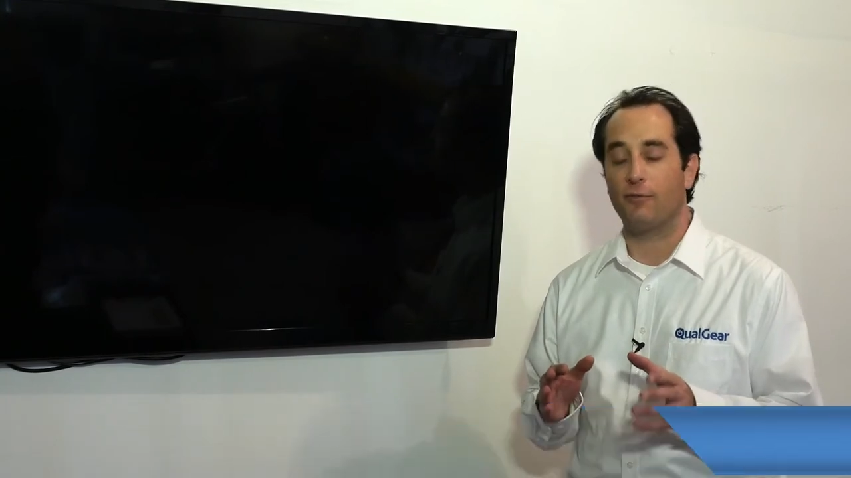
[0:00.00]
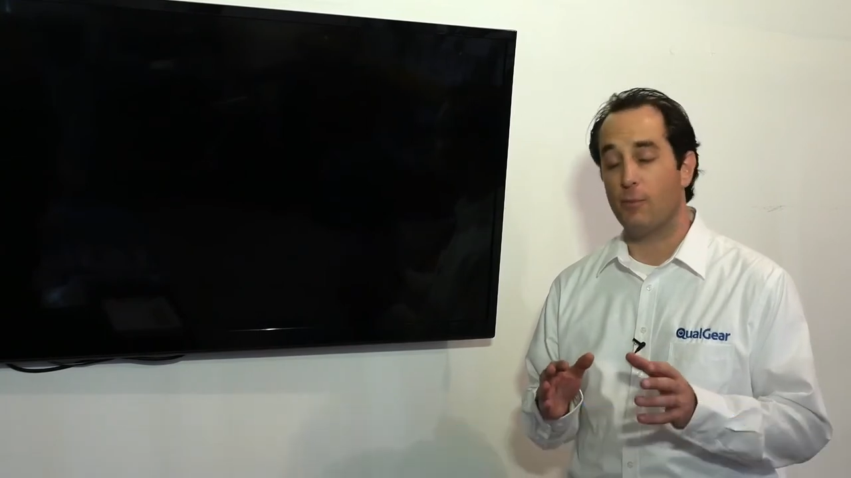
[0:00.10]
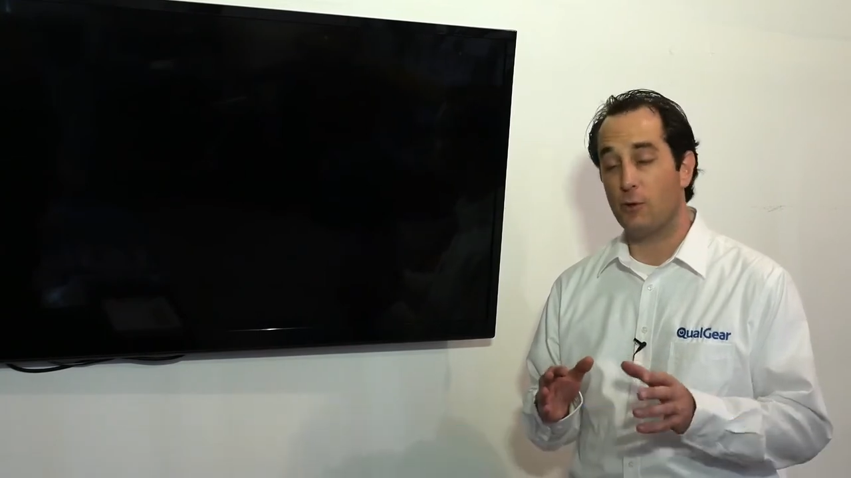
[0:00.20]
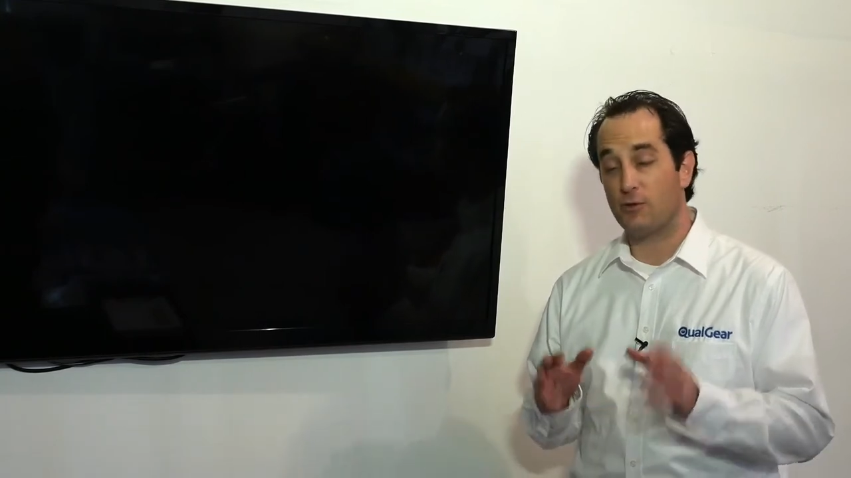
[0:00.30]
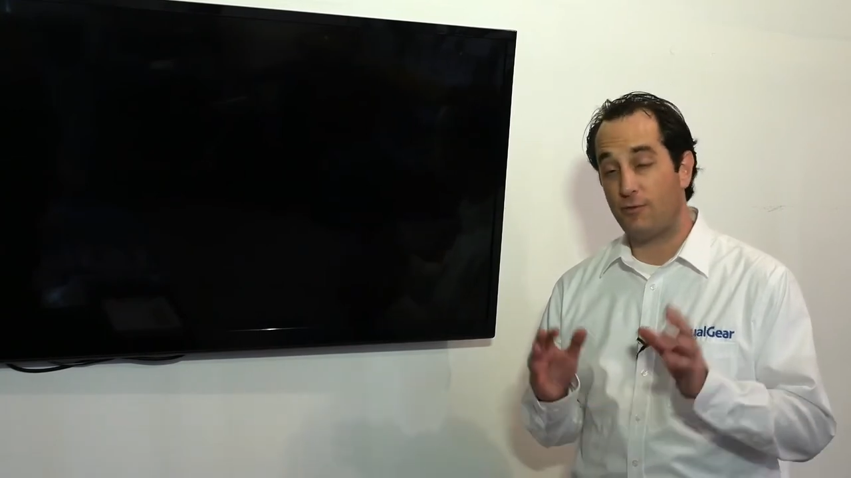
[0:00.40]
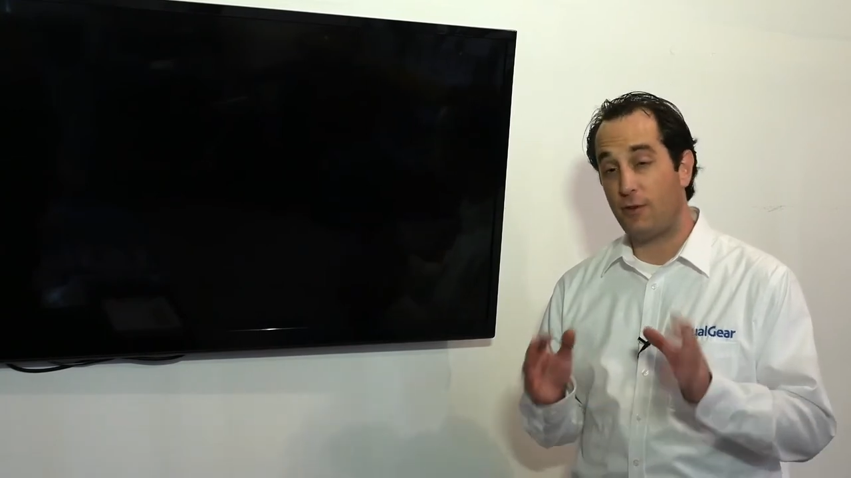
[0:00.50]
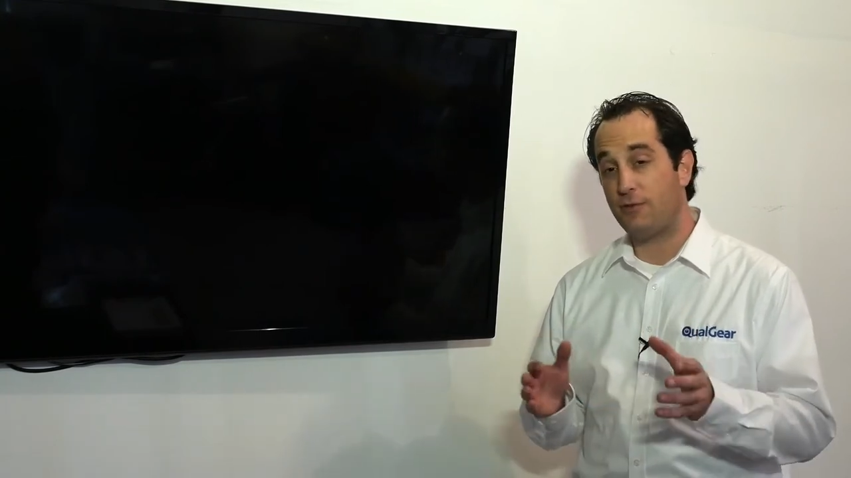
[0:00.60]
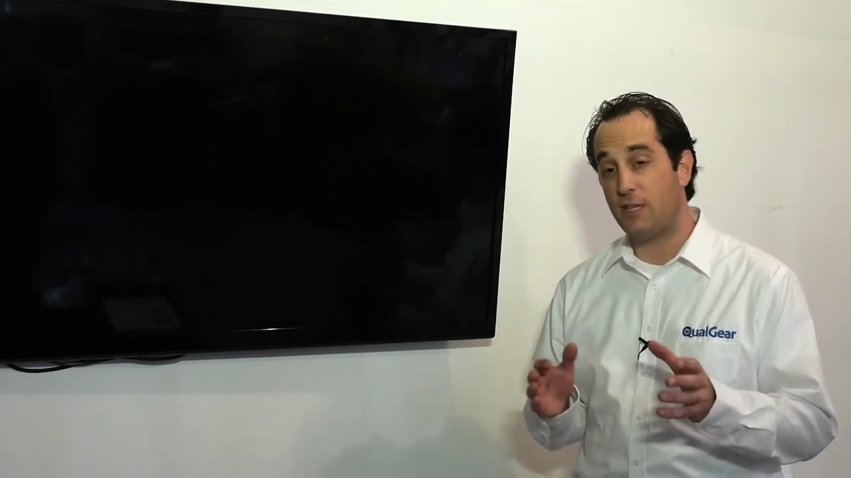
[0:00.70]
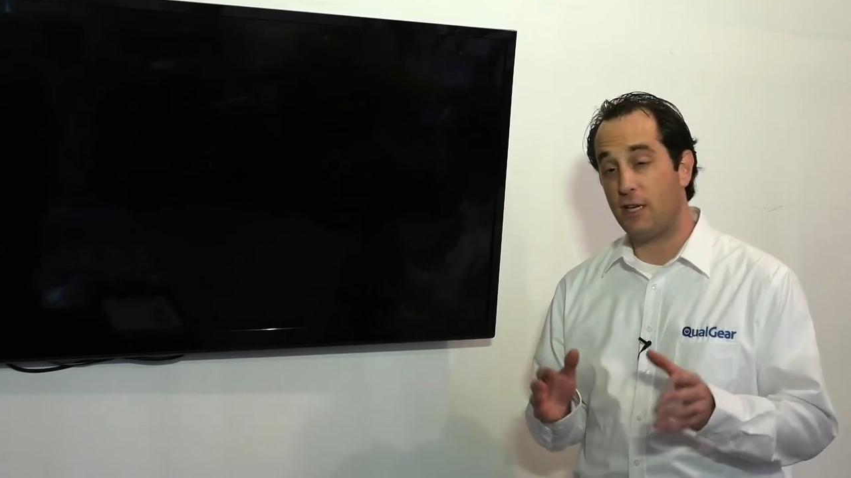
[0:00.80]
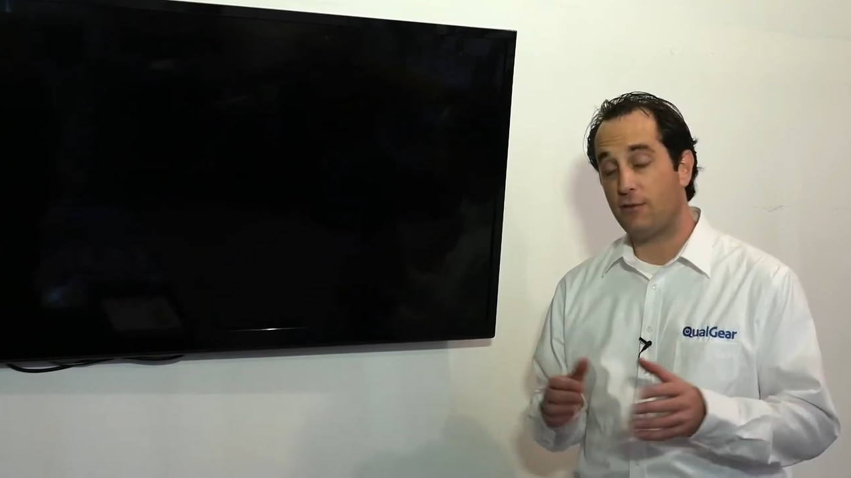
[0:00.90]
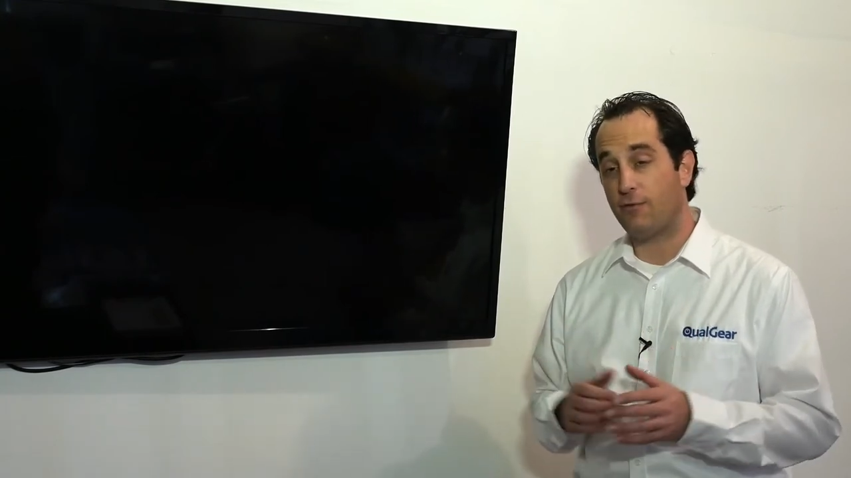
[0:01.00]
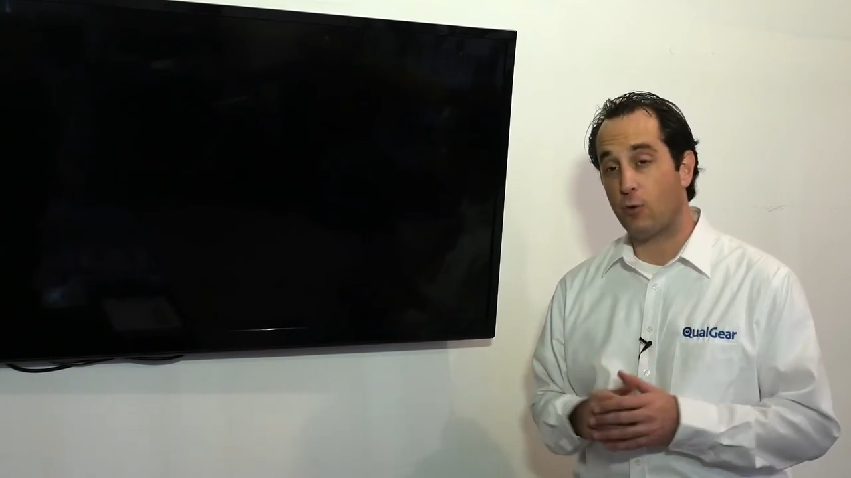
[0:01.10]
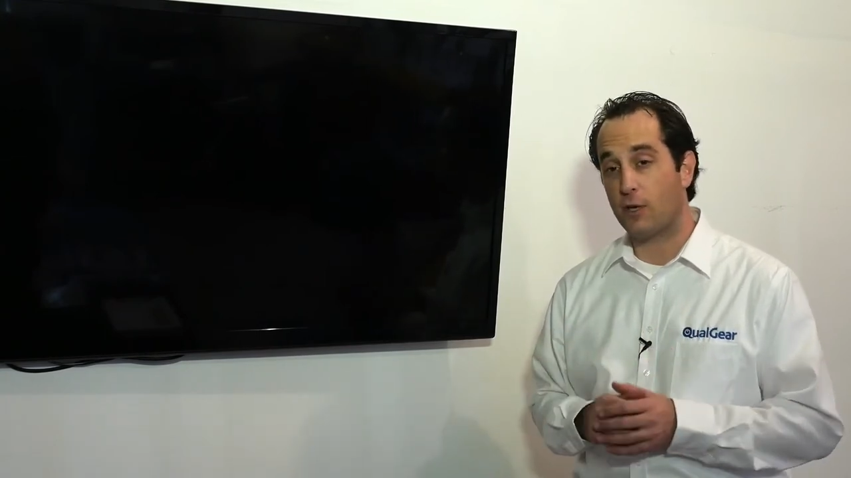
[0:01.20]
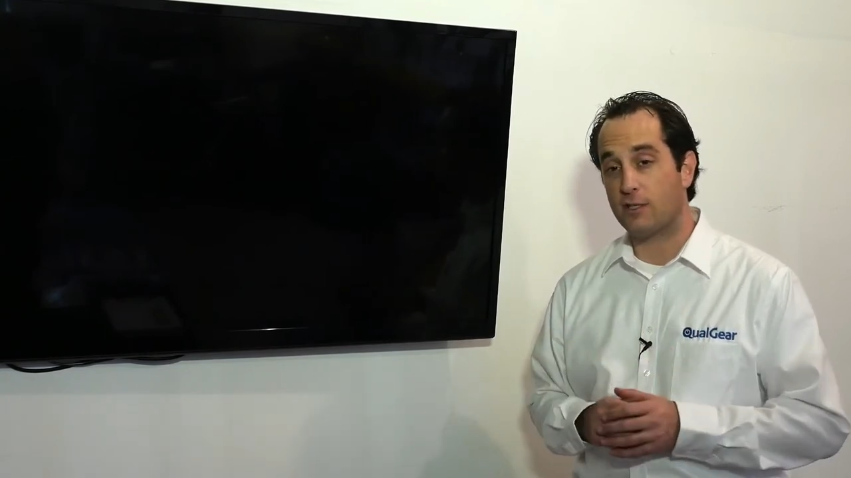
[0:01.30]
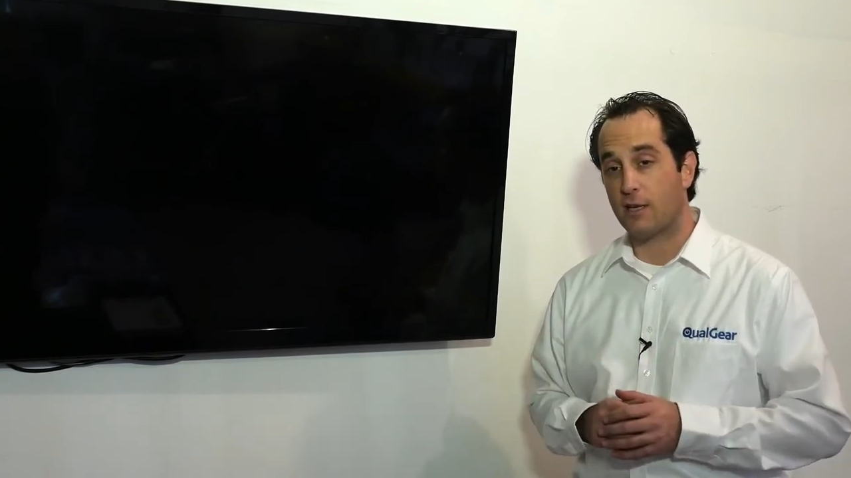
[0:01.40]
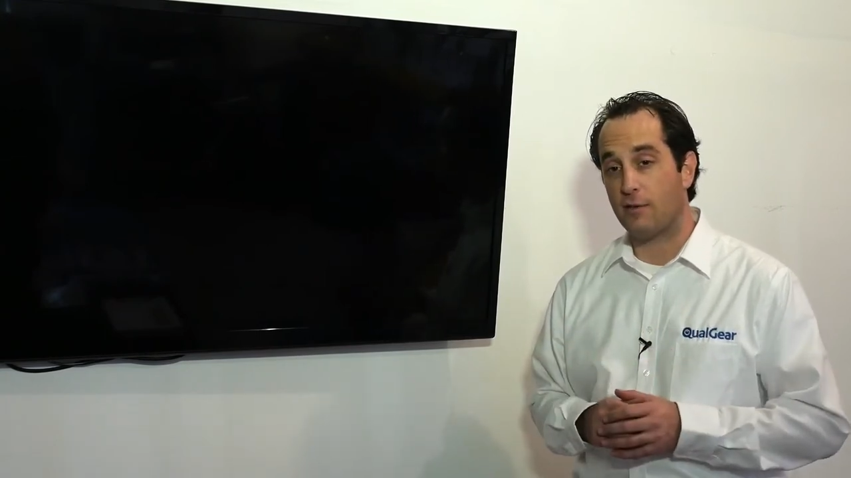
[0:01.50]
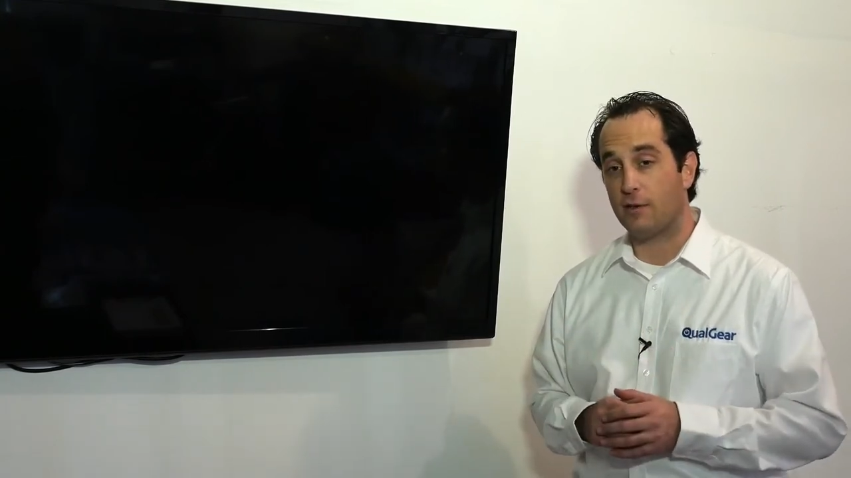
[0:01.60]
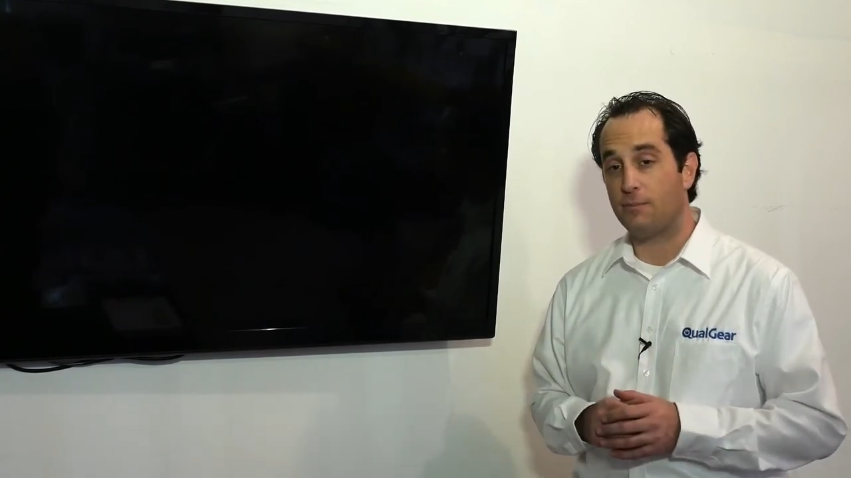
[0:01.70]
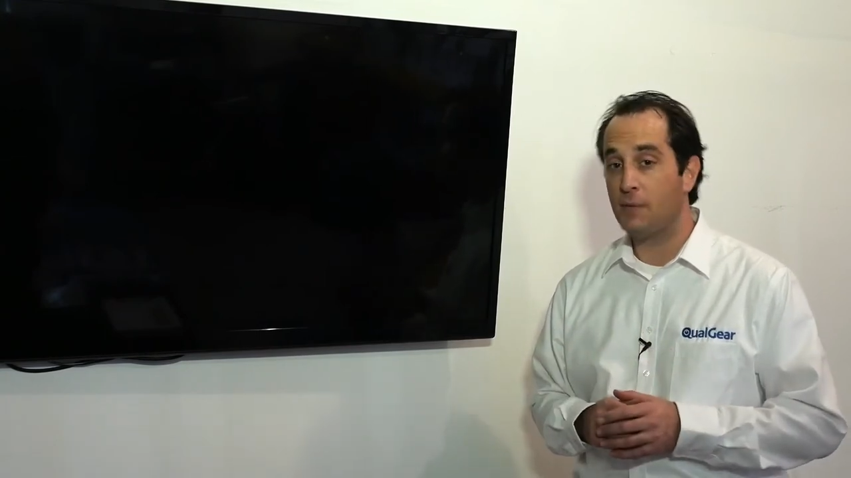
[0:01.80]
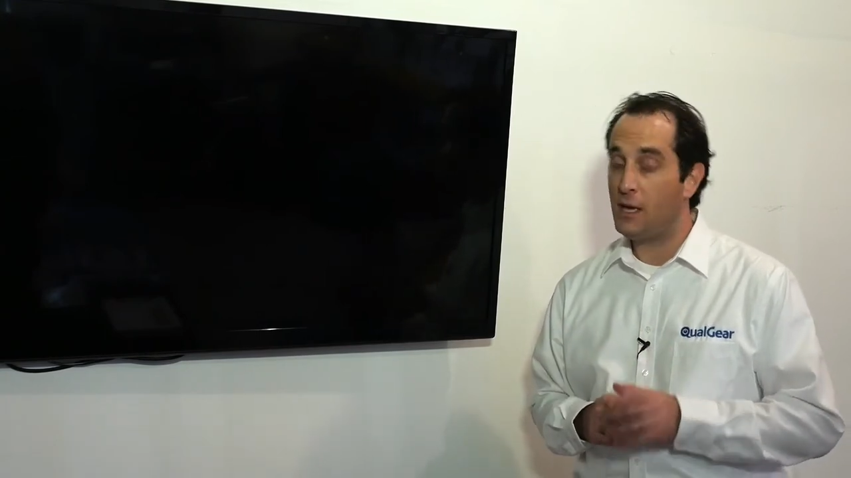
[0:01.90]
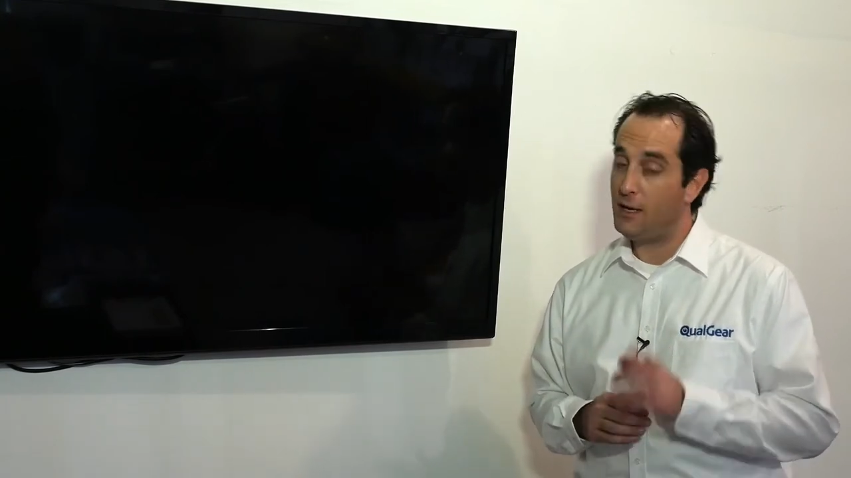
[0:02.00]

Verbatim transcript: for most fifteen to forty-seven